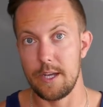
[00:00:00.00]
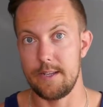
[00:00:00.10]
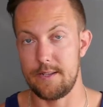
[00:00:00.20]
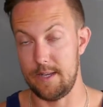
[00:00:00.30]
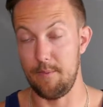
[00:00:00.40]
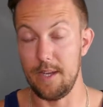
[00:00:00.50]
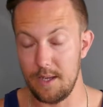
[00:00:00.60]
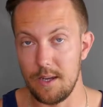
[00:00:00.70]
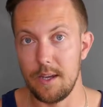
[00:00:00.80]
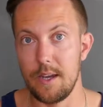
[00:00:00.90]
it's like
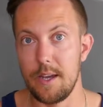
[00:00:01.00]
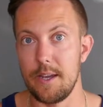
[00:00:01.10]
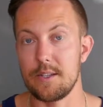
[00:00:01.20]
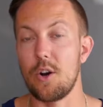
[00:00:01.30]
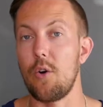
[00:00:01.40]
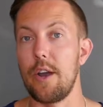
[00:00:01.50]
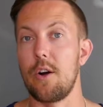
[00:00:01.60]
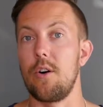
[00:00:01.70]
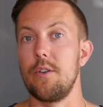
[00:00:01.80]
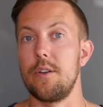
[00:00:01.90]
me, is going
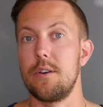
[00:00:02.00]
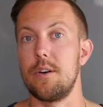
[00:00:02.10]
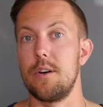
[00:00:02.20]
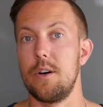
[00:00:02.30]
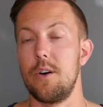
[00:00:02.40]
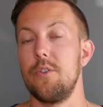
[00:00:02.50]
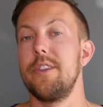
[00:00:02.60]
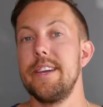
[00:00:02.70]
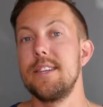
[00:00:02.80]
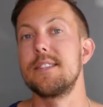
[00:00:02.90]
on on
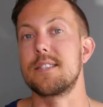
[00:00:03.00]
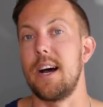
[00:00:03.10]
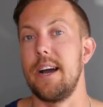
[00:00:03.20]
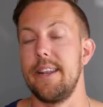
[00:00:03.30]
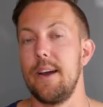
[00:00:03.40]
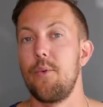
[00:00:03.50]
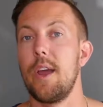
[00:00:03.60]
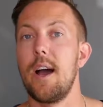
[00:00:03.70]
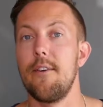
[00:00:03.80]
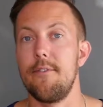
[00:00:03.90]
the inside, and we
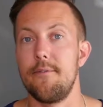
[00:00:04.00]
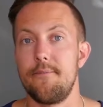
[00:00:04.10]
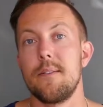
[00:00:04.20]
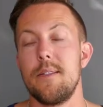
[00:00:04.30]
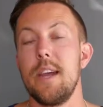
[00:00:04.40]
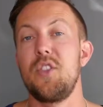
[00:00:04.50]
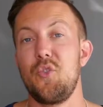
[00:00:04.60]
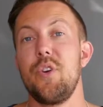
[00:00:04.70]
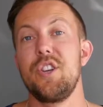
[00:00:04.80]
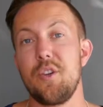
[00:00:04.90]
have the
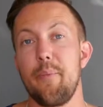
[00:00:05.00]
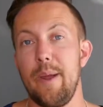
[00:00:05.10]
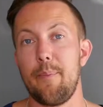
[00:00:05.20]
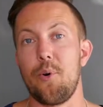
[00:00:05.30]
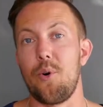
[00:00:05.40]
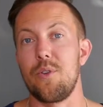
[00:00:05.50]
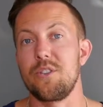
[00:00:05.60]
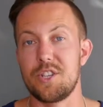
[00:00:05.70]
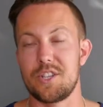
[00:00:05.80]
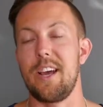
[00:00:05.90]
intuition people,
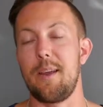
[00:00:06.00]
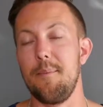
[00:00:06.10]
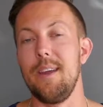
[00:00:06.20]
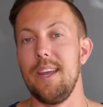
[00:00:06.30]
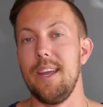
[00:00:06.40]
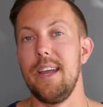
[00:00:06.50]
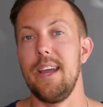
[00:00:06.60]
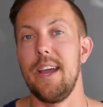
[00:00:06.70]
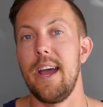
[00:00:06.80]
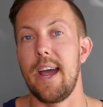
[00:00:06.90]
just like
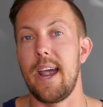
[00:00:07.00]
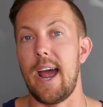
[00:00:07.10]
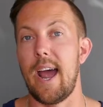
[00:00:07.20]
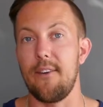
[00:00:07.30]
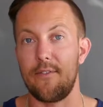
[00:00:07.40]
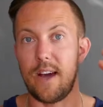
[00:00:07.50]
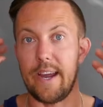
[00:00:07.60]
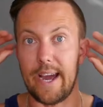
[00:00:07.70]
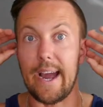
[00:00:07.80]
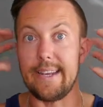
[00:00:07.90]
me, have
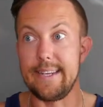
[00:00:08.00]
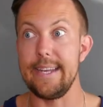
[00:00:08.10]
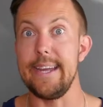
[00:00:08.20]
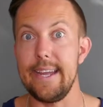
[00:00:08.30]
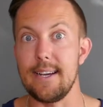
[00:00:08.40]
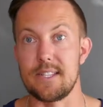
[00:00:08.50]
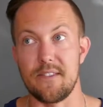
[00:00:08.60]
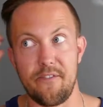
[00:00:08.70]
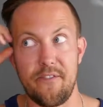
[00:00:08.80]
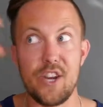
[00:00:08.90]
like ideas,
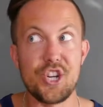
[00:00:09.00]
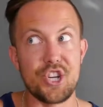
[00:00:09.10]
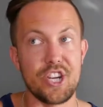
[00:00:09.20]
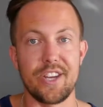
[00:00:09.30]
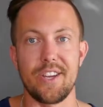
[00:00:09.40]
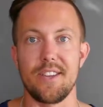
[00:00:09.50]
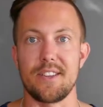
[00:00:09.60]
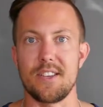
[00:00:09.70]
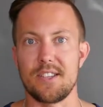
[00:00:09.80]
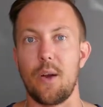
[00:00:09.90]

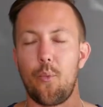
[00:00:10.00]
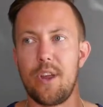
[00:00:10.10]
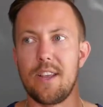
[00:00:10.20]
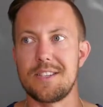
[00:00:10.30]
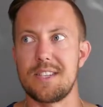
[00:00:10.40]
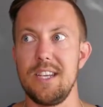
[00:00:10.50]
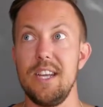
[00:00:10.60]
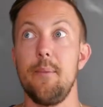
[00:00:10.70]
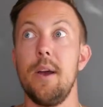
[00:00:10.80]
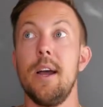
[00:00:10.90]
visions, and stuff. We can
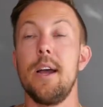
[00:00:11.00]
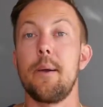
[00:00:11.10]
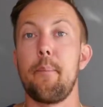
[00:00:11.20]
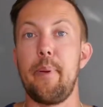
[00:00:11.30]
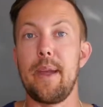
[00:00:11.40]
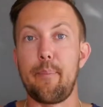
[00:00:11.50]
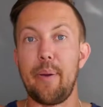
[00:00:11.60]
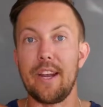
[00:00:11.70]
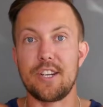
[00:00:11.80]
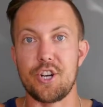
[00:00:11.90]
see big
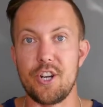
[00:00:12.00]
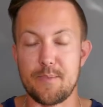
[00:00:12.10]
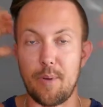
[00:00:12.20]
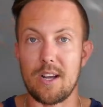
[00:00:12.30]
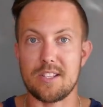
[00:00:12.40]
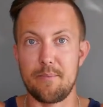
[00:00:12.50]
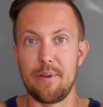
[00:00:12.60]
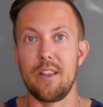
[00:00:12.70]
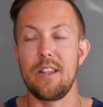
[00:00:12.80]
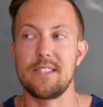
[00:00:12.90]
pictures,
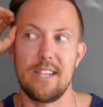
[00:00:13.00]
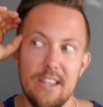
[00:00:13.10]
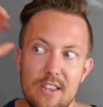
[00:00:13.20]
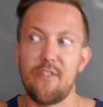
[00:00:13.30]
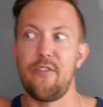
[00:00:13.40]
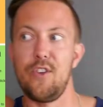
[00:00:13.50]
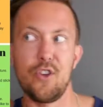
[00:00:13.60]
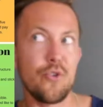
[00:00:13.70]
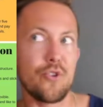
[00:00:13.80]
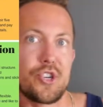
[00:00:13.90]
possibilities in the
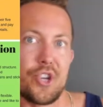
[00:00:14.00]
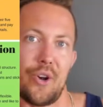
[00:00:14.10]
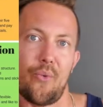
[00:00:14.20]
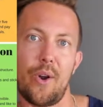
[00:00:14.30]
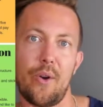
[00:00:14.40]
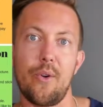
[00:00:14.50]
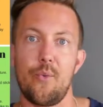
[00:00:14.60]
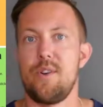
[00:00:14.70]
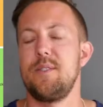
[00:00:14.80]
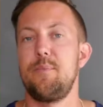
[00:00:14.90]
future where
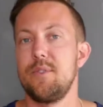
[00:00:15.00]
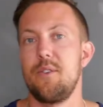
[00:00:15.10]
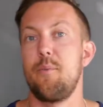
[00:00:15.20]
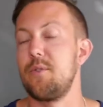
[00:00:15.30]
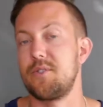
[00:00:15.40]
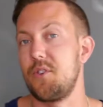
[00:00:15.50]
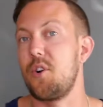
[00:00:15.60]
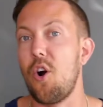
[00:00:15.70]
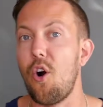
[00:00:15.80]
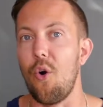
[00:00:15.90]
we're supposed to
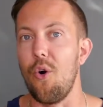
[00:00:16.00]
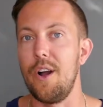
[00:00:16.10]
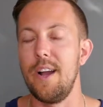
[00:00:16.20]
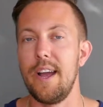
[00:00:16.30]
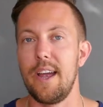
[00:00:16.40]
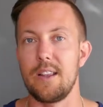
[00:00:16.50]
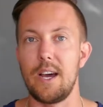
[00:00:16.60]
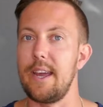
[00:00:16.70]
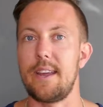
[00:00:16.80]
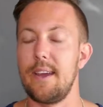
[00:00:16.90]
go, and
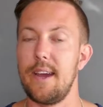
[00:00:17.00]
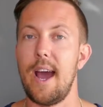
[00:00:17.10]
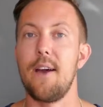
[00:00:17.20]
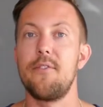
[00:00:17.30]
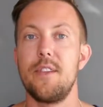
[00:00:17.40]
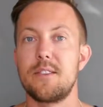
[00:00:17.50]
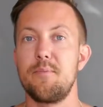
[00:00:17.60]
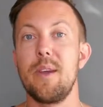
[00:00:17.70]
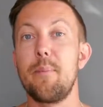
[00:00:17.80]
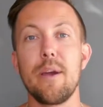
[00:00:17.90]
like have this
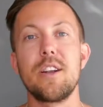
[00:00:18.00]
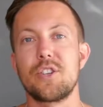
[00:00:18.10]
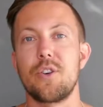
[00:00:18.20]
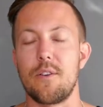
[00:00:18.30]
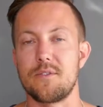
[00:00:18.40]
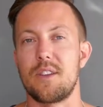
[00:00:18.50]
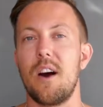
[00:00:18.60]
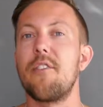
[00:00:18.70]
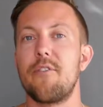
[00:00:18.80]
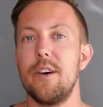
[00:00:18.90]
big picture of
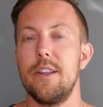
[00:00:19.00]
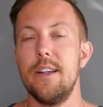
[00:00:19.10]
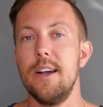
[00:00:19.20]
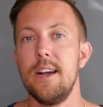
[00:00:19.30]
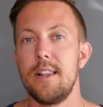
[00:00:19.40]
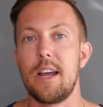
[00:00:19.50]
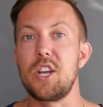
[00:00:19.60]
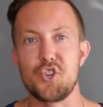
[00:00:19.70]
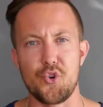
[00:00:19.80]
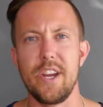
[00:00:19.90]
stuff and
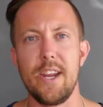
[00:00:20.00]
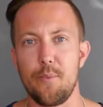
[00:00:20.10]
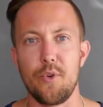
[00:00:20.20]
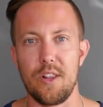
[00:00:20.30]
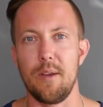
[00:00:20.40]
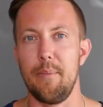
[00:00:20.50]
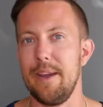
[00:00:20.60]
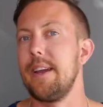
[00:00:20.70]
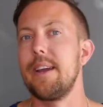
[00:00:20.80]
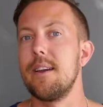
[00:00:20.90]
like dream really
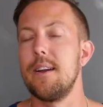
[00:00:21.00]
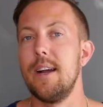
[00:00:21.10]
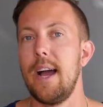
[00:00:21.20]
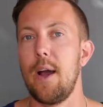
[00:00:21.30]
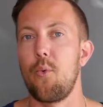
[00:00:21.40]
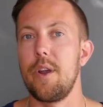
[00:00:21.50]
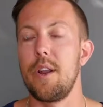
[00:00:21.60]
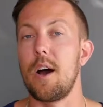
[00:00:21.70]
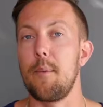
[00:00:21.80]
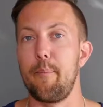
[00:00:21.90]
big. And we're
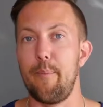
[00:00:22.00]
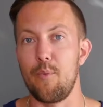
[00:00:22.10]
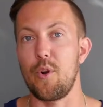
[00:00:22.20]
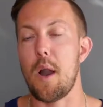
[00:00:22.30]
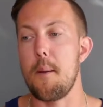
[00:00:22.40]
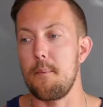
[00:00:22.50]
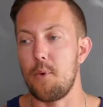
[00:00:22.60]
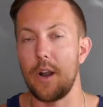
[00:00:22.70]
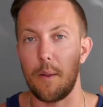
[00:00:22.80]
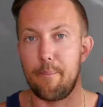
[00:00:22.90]
not we're not
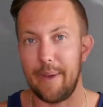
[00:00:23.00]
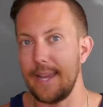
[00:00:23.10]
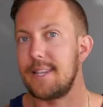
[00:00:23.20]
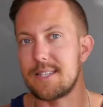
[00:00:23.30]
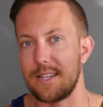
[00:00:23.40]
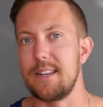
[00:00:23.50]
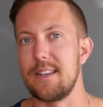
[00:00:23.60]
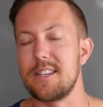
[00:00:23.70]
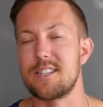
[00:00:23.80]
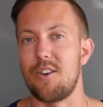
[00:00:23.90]
we're not basing
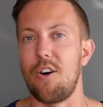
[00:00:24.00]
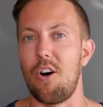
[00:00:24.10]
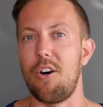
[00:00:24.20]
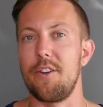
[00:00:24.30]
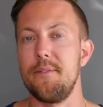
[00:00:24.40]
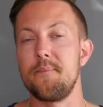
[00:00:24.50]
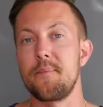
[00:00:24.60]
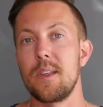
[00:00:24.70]
this on